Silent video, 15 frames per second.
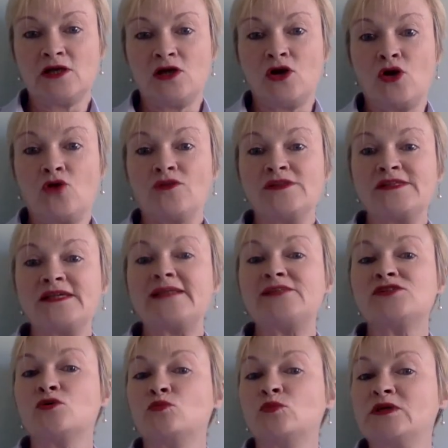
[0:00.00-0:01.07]
On the
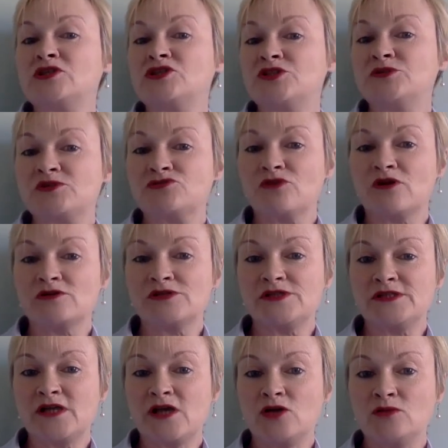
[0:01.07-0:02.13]
date on which she was
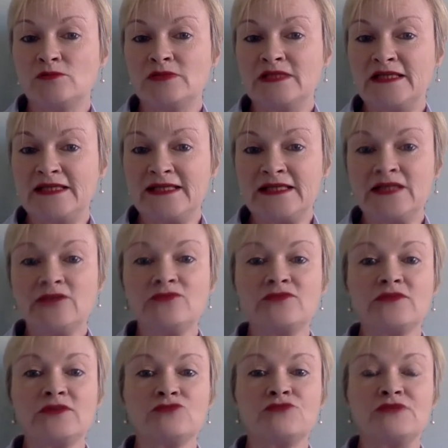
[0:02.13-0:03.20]
granted home leave,
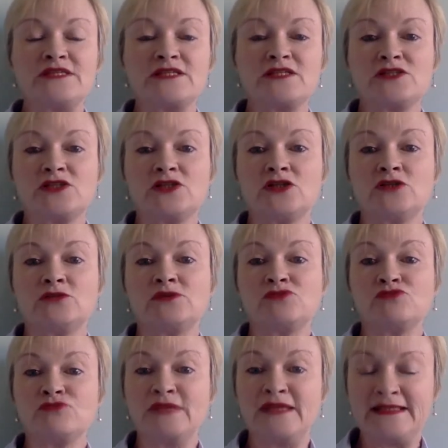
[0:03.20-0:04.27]
the risk to her was
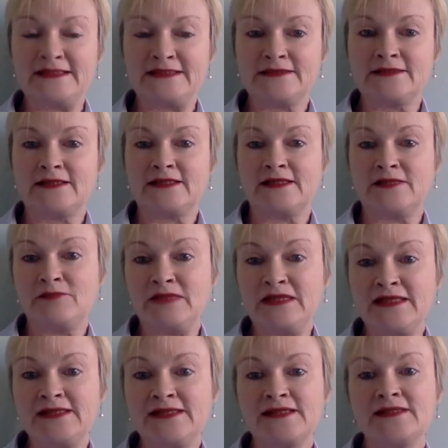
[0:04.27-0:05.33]
real and
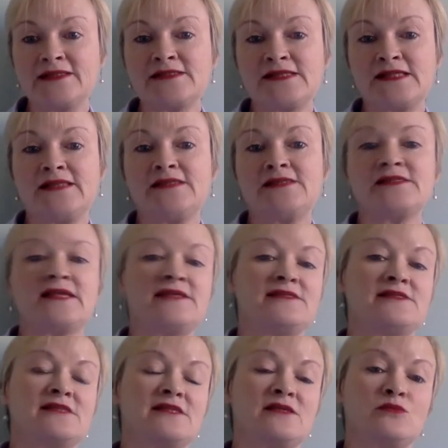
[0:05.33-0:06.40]
immediate in the
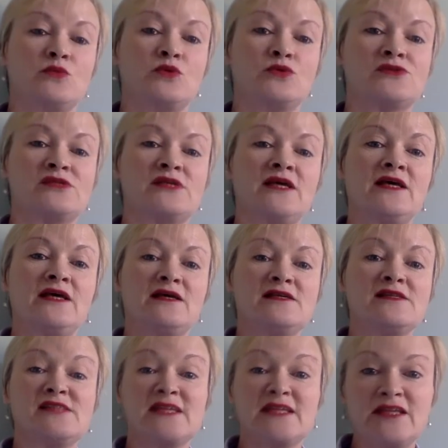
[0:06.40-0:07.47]
sense that it was
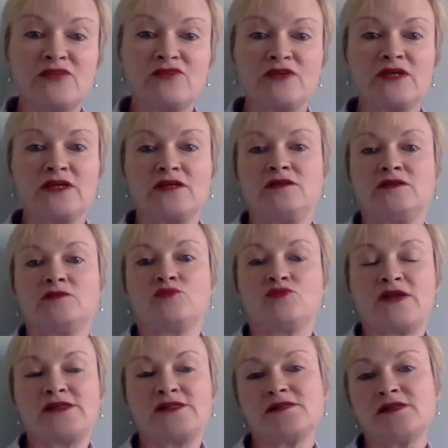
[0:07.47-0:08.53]
significant,
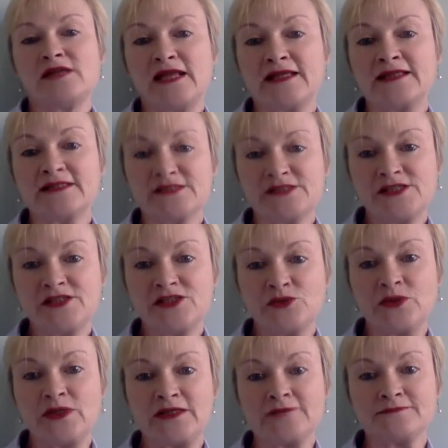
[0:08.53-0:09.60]
present and
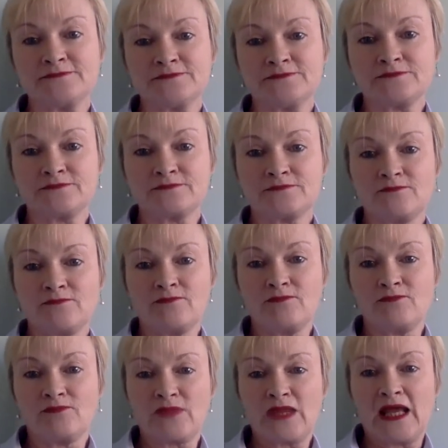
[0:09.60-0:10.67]
continuing.
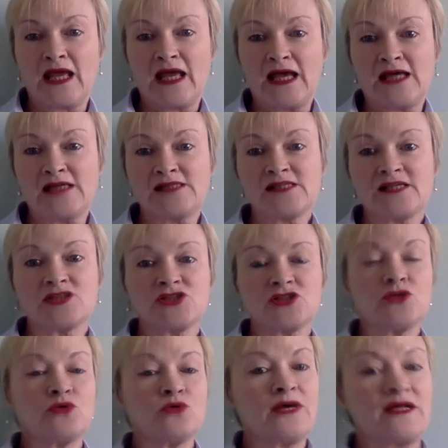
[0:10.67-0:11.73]
As such, the
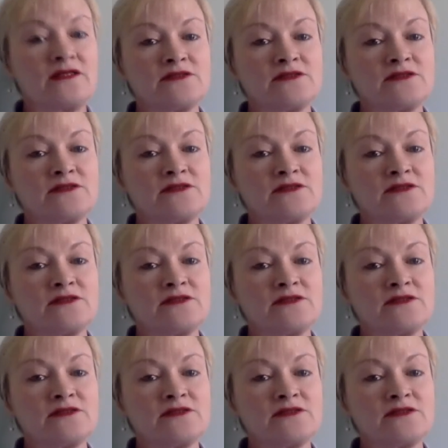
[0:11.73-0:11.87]
court held